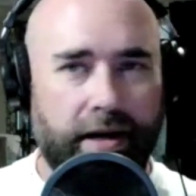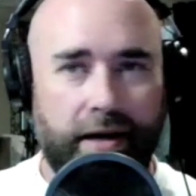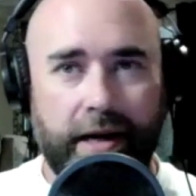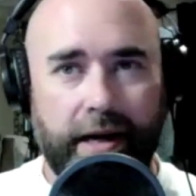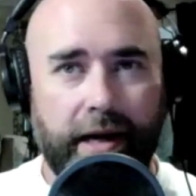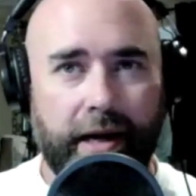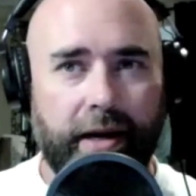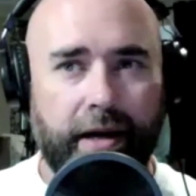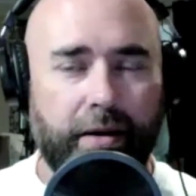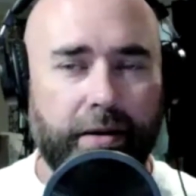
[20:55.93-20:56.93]

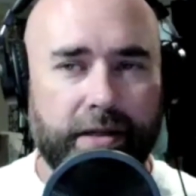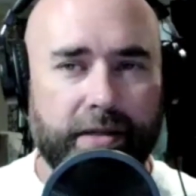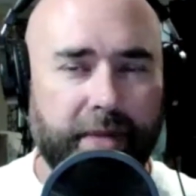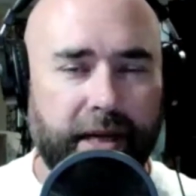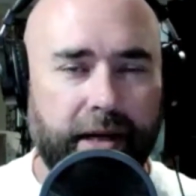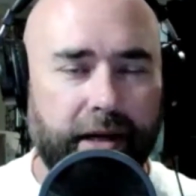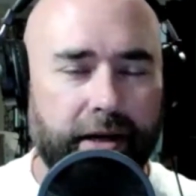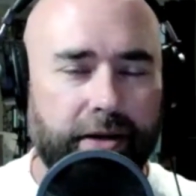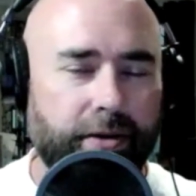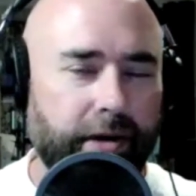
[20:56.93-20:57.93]
this is me
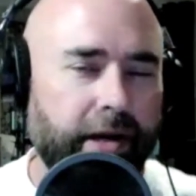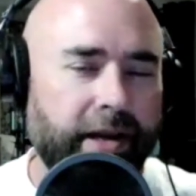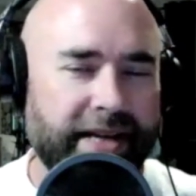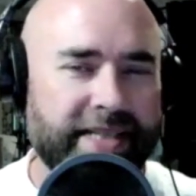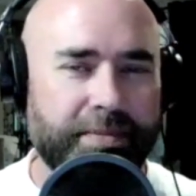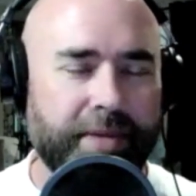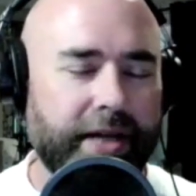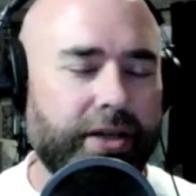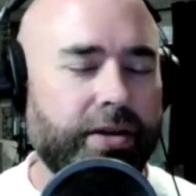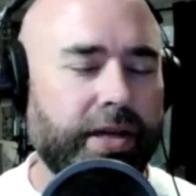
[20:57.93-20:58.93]
editorializing, but I
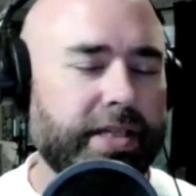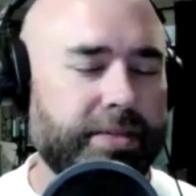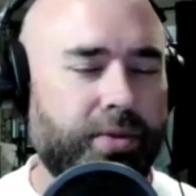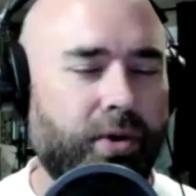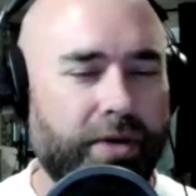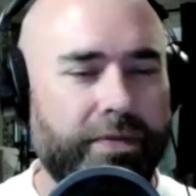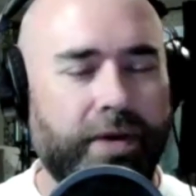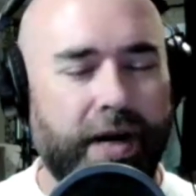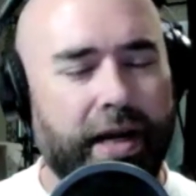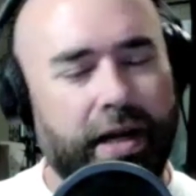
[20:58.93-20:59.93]
do think it's important
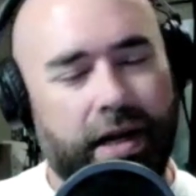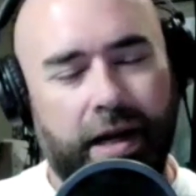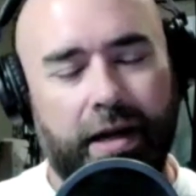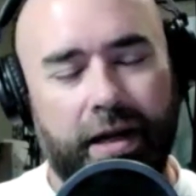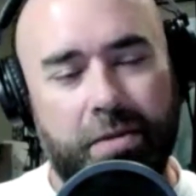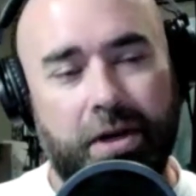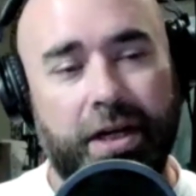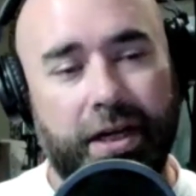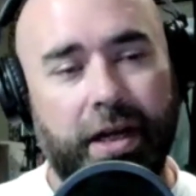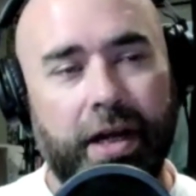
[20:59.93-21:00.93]
for a
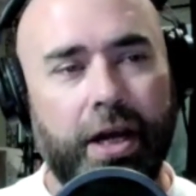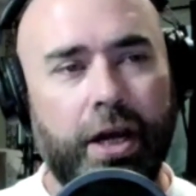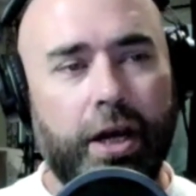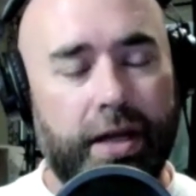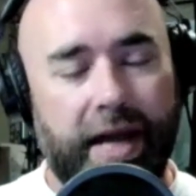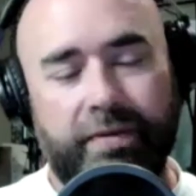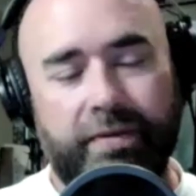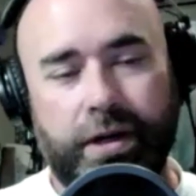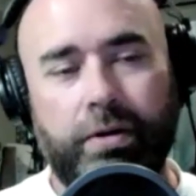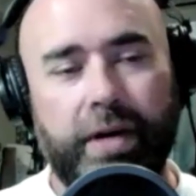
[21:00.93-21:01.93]
community to have
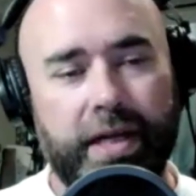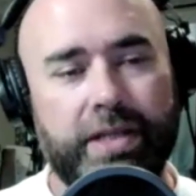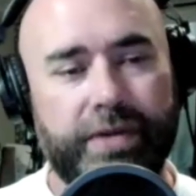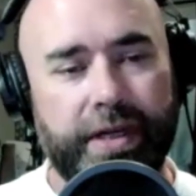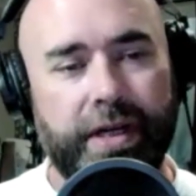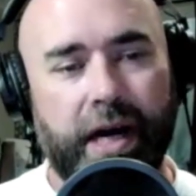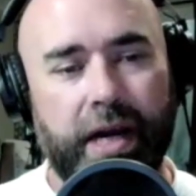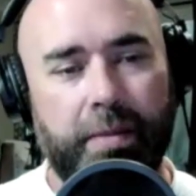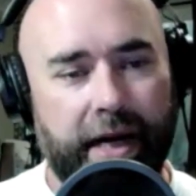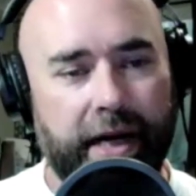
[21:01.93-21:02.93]
its own history
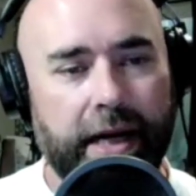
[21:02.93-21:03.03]
documented,